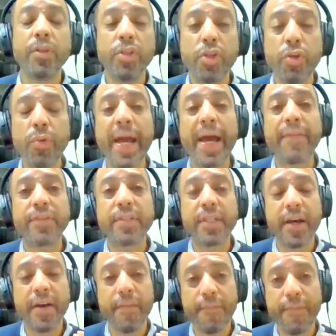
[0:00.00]
you have to
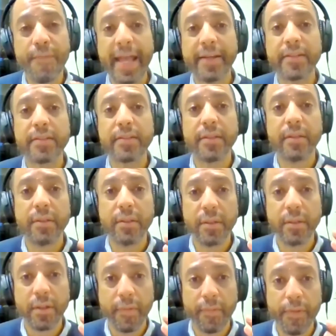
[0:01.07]
affect
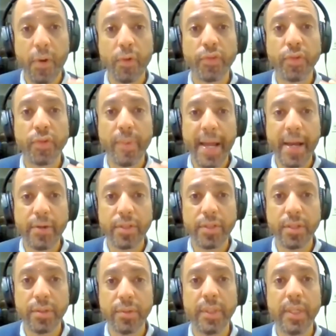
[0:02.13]
the folks around
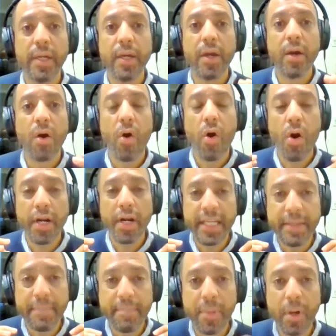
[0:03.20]
you on an
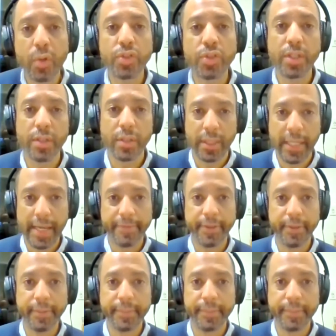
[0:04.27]
emotional level.